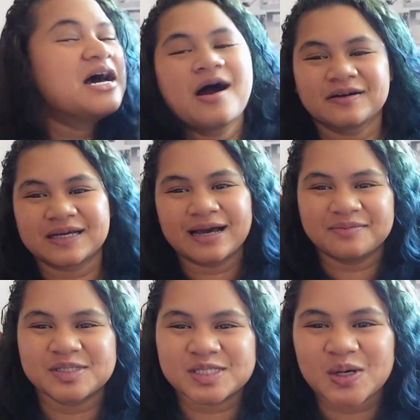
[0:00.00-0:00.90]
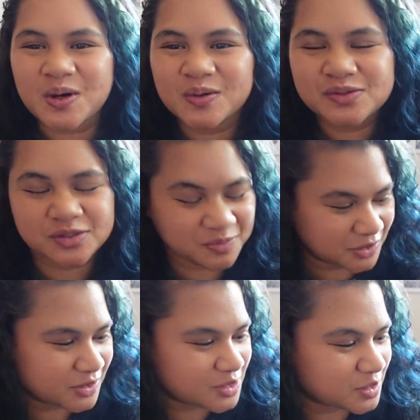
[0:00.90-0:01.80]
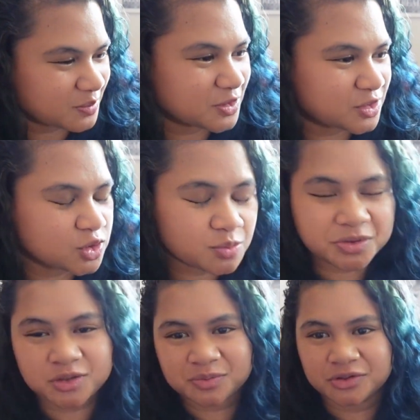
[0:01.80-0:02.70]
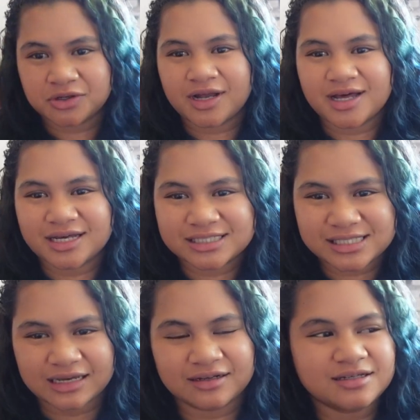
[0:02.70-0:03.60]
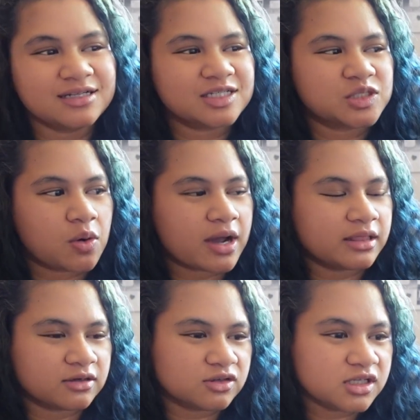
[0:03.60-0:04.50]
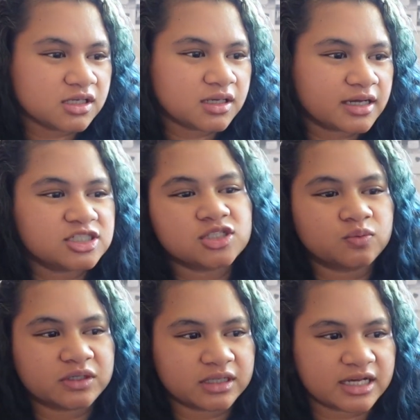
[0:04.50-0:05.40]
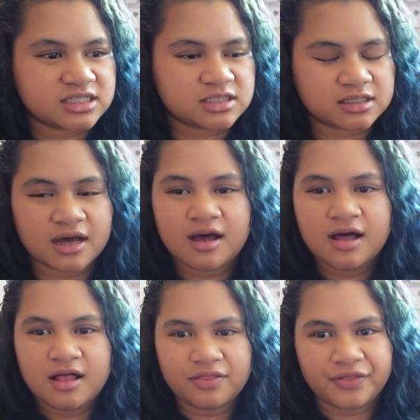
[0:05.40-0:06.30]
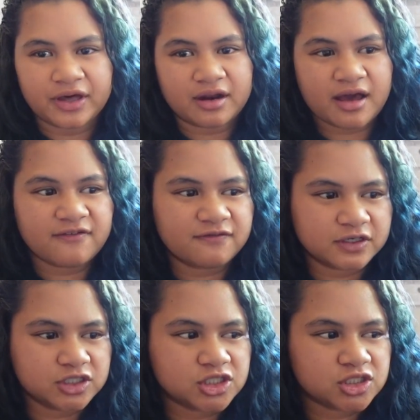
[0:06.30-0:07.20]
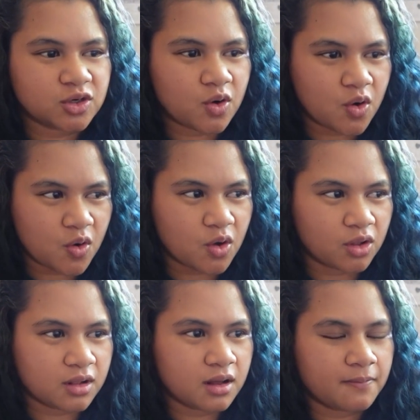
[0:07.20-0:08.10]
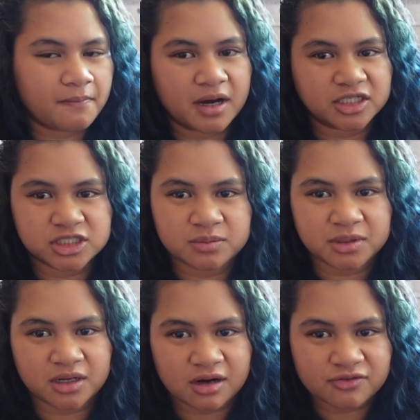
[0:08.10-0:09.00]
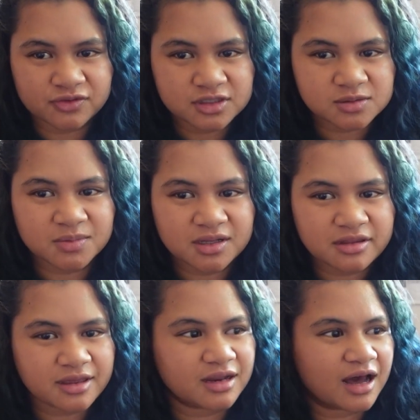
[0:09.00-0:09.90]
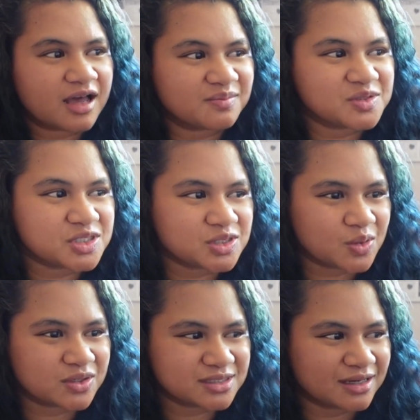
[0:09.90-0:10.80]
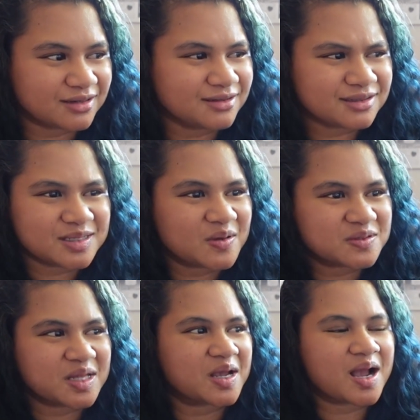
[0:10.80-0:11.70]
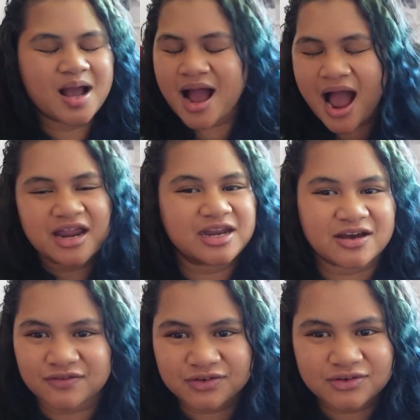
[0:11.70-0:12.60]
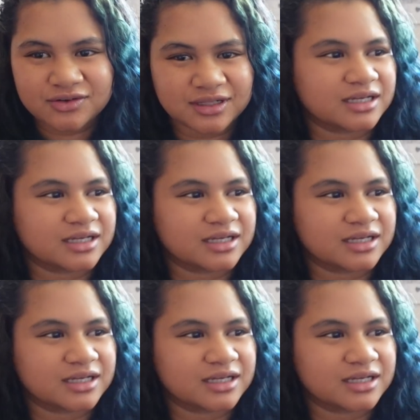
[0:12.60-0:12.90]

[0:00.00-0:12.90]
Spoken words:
Okay, I'm so super duper excited. So I just realized it that I finished all my TBR for this month, and I am so excited because I was like, I never